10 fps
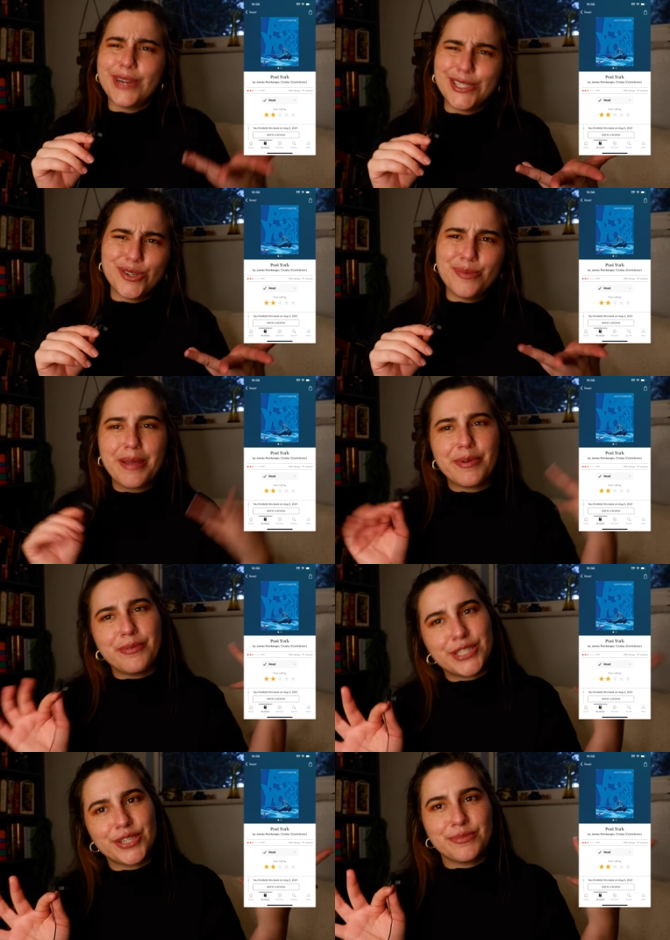Rachel,
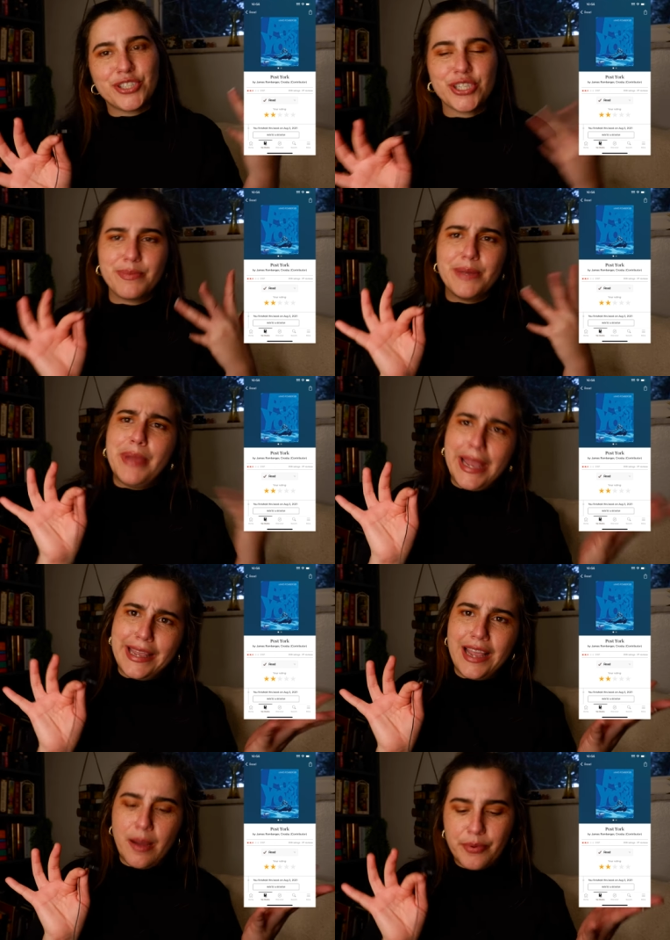maybe we shouldn't just be
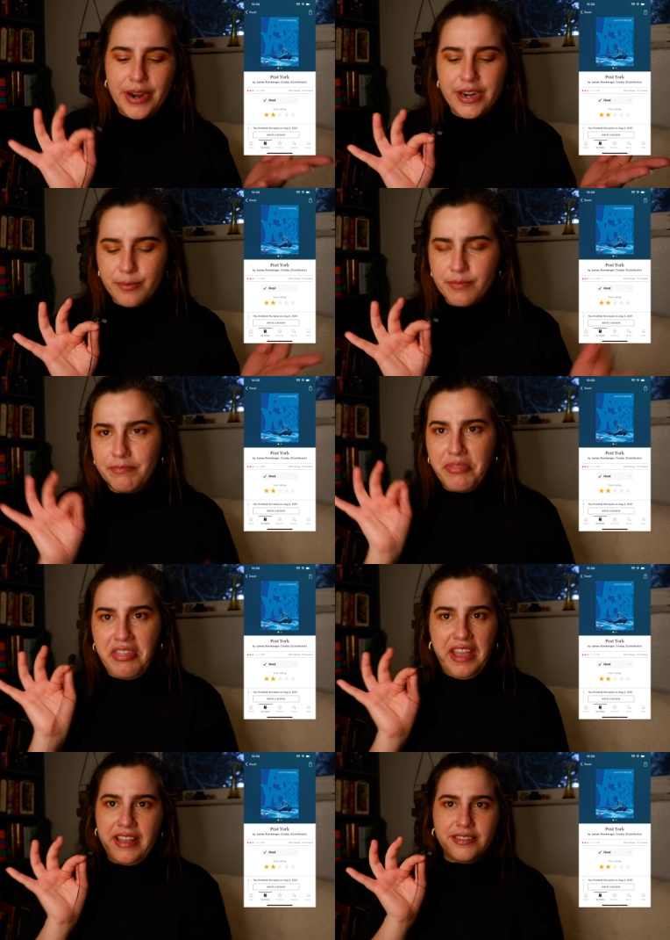picking up random
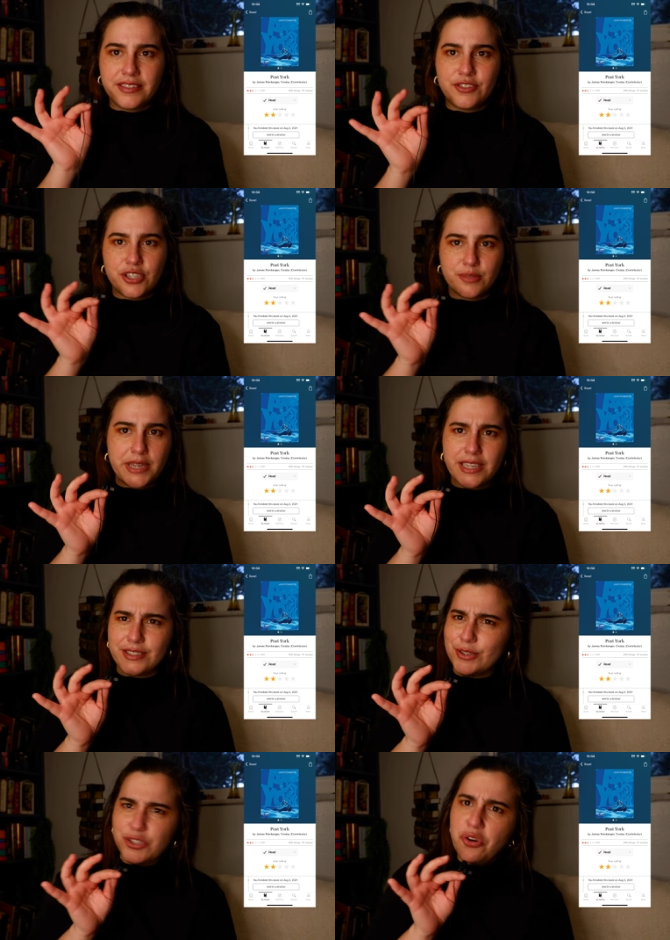things just
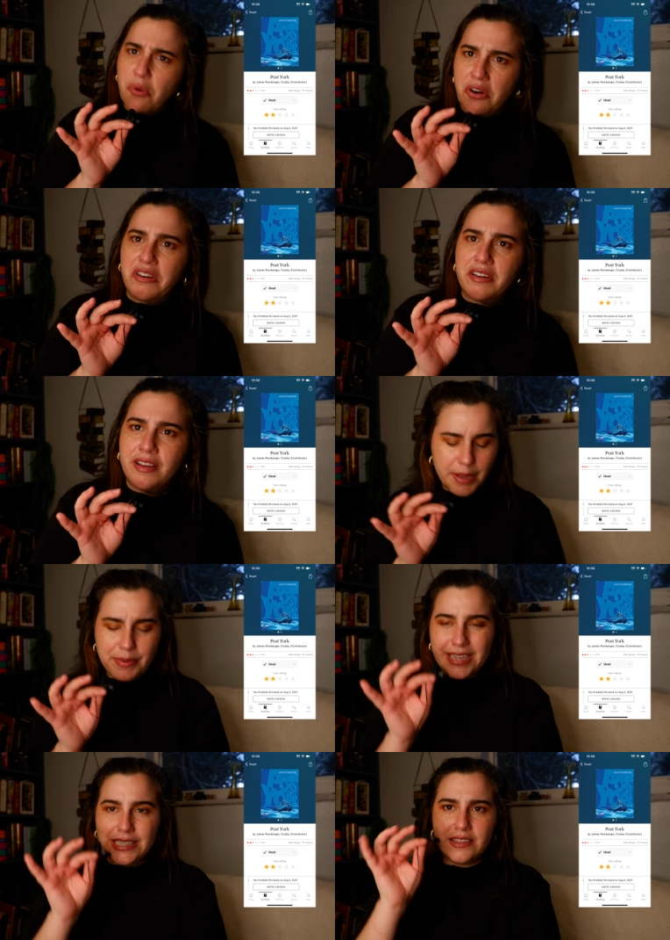because they're short.
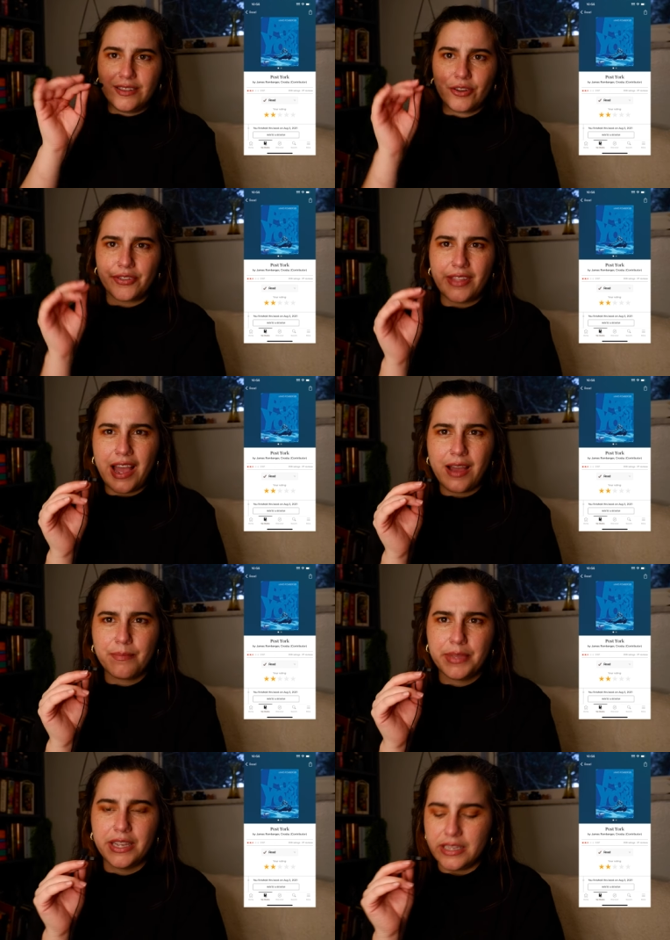Maybe I didn't learn
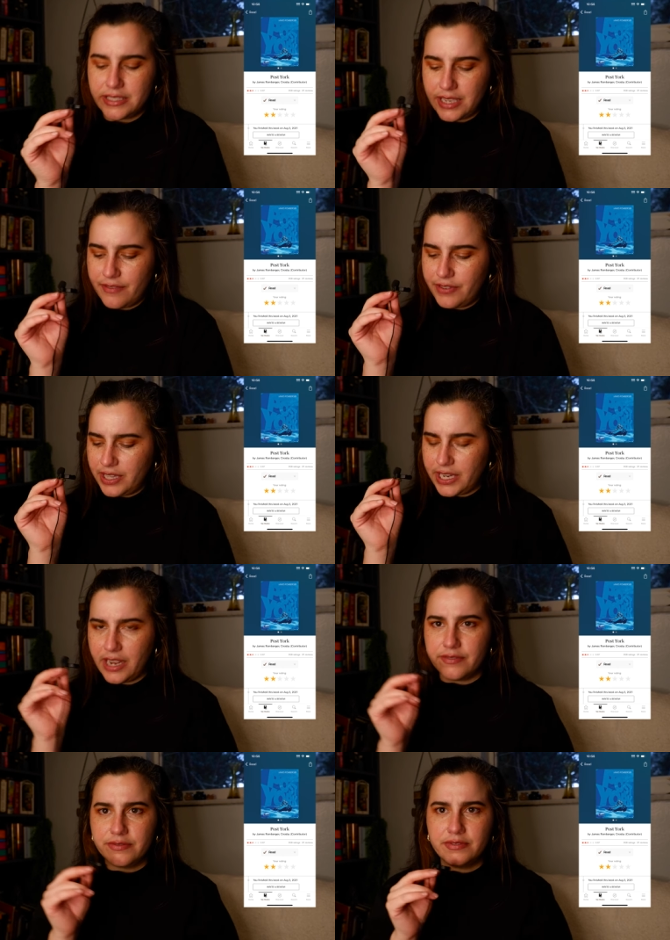that, because I feel
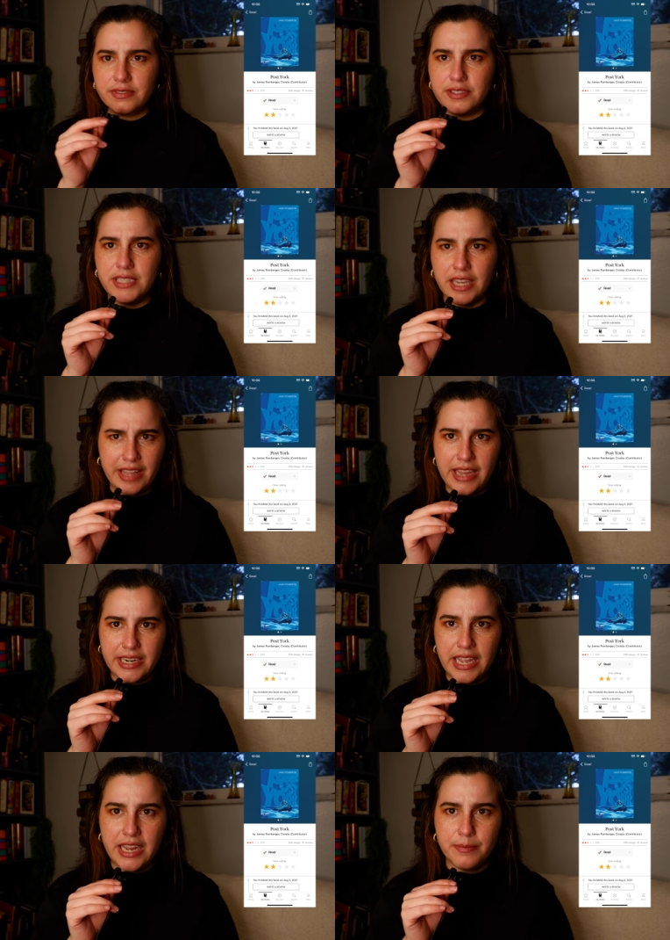like I've done
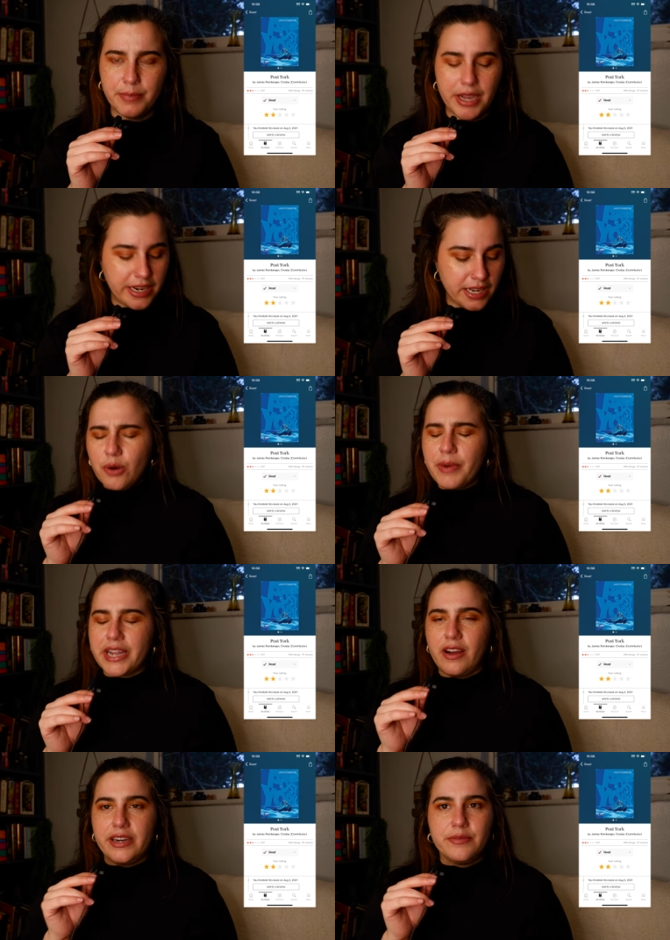that again, but oh
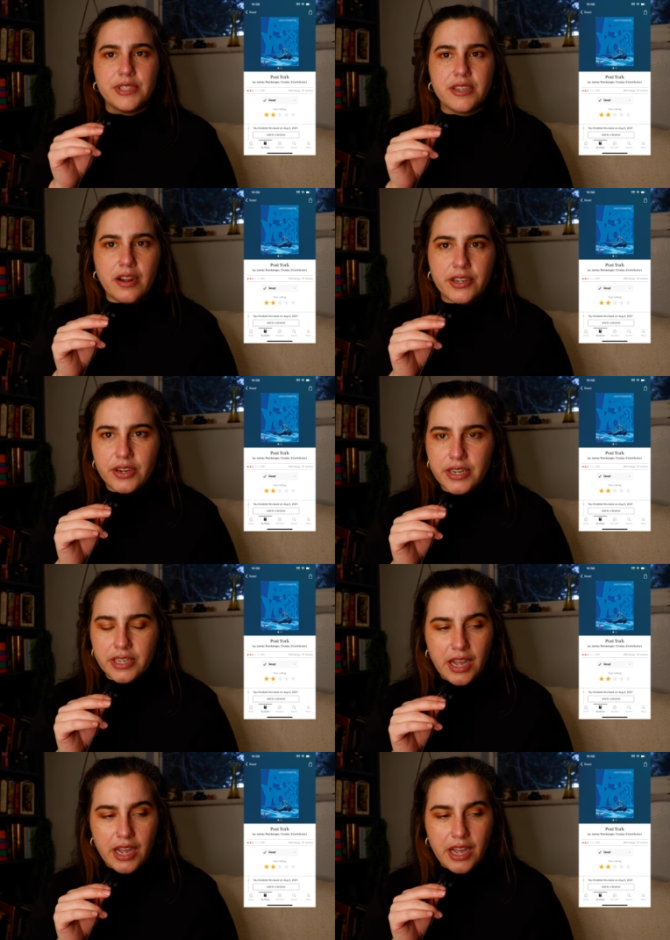my God, it was not good.